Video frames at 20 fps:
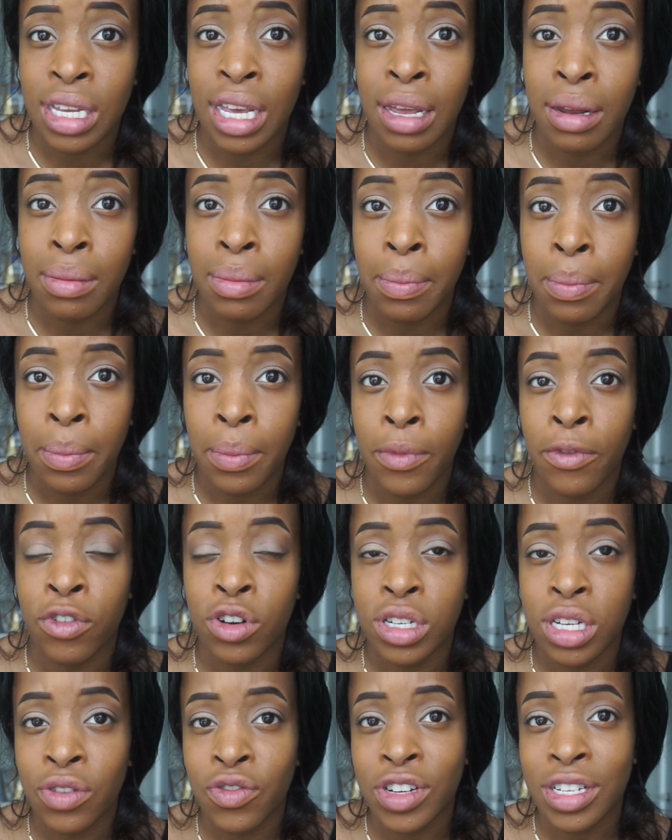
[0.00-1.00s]
And for
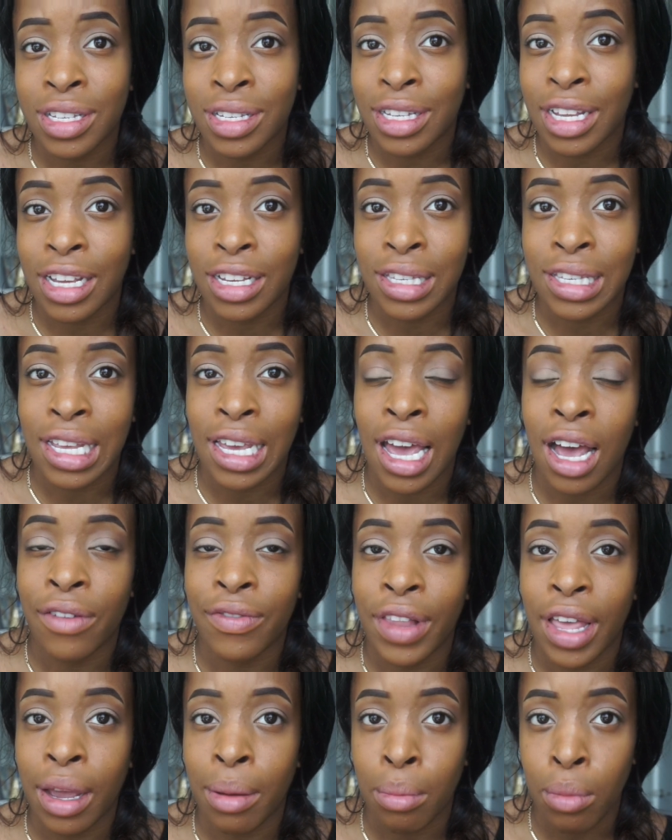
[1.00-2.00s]
different states, they
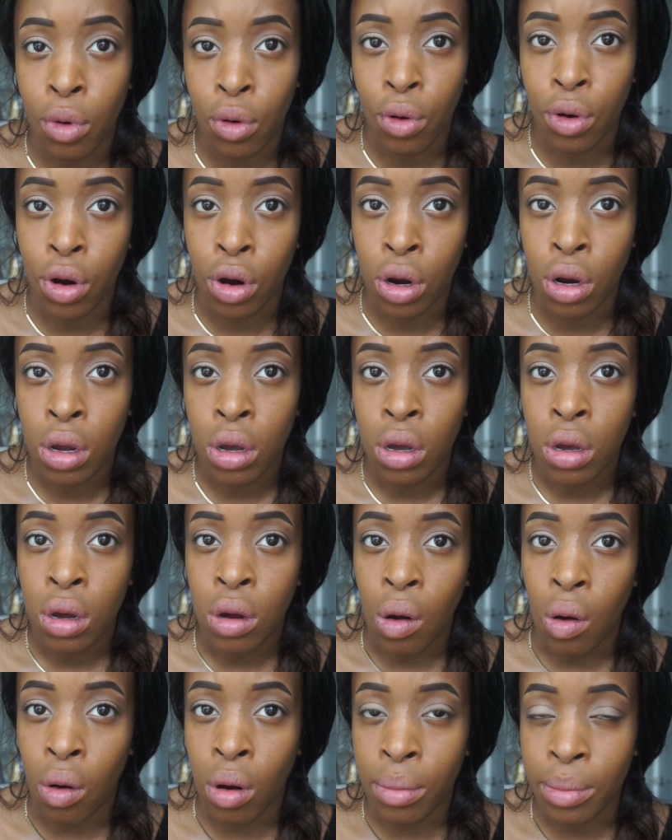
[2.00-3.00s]
have like more
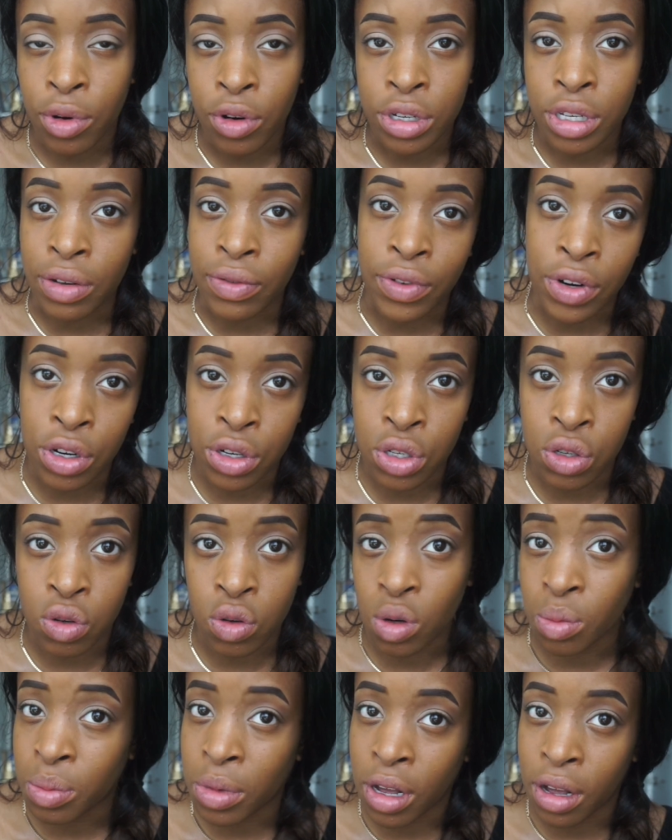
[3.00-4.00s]
diverse
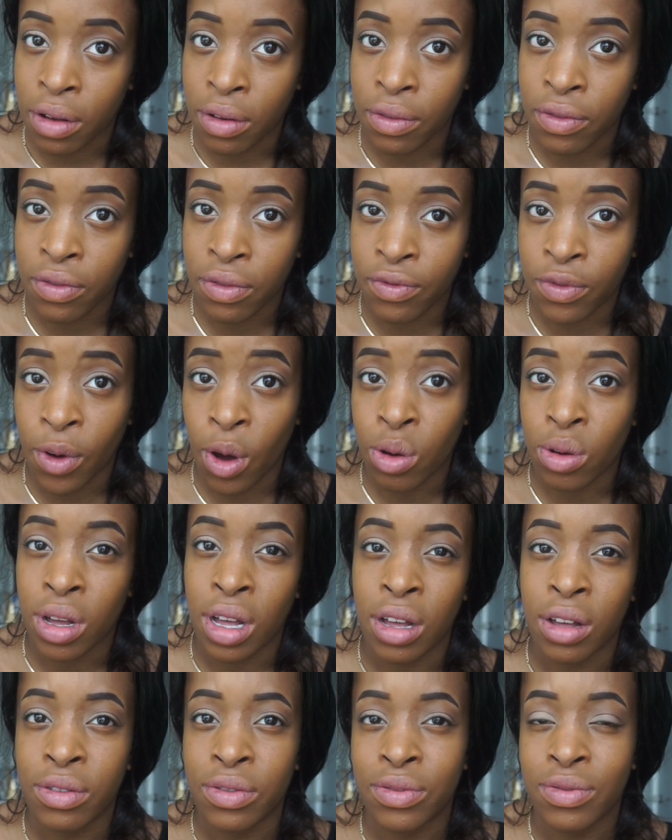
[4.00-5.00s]
group
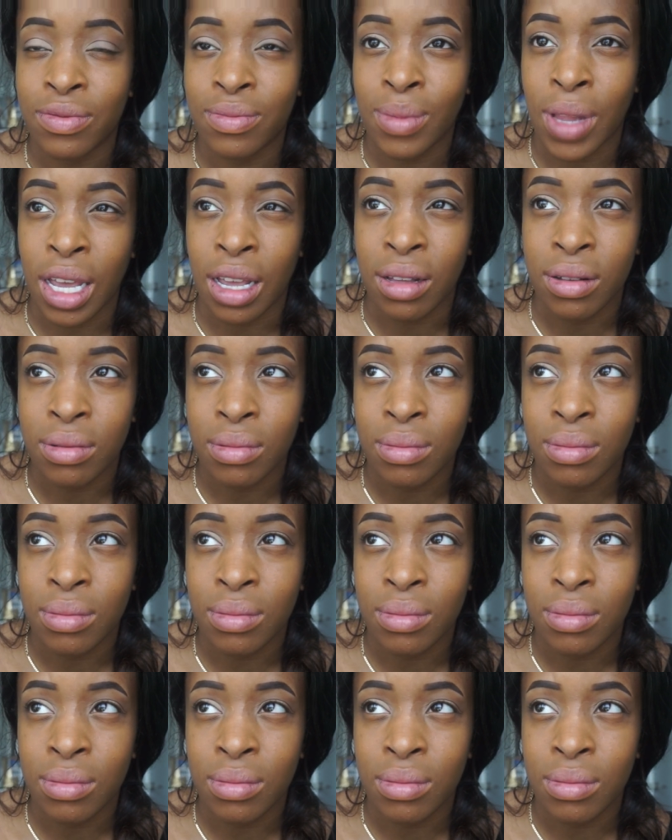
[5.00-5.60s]
of like